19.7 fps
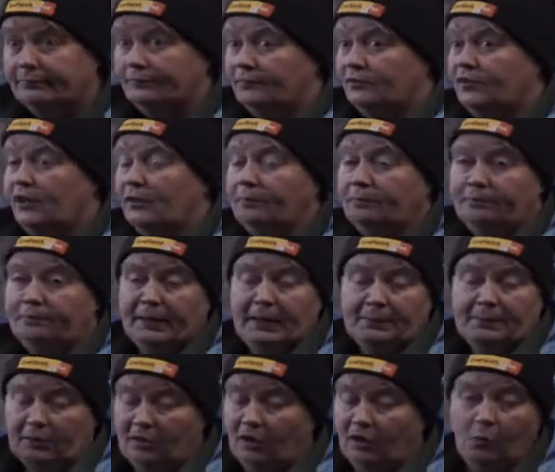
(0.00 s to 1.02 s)
So
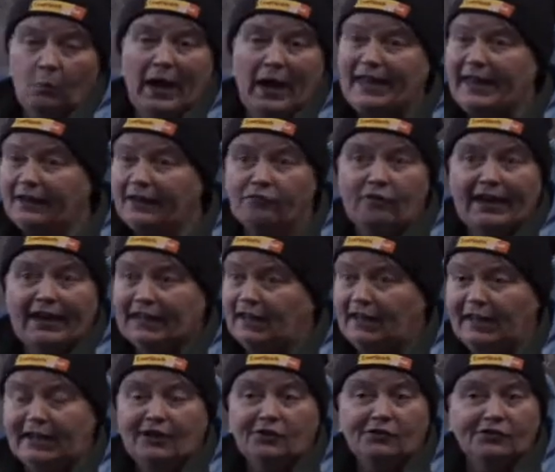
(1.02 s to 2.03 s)
people that are weighing
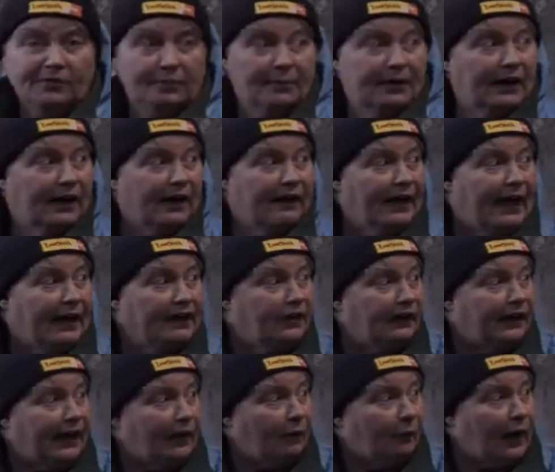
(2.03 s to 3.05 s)
regularly or something like that, you
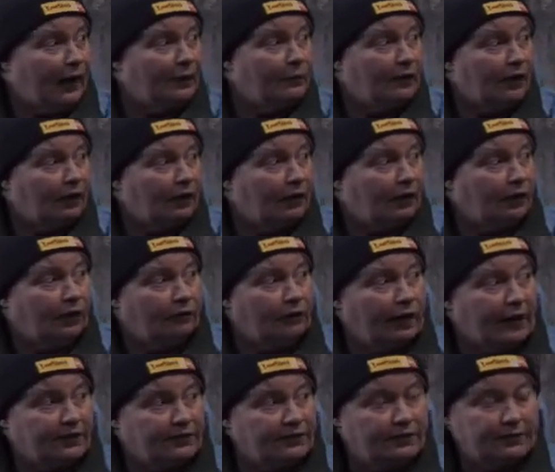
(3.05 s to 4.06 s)
can get away with a longer
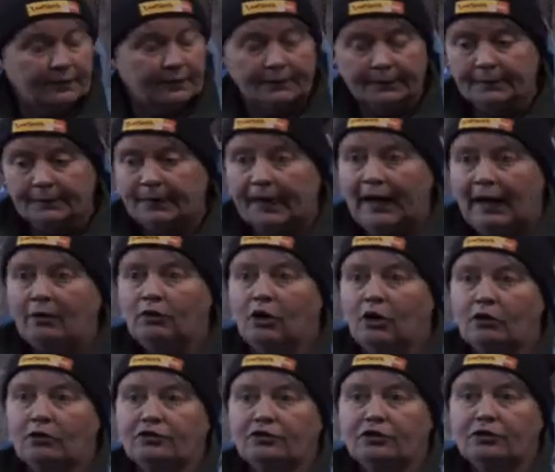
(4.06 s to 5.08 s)
race. How
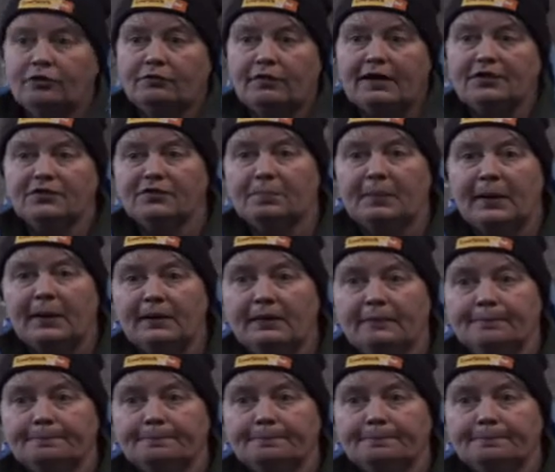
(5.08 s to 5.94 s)
long should the race be?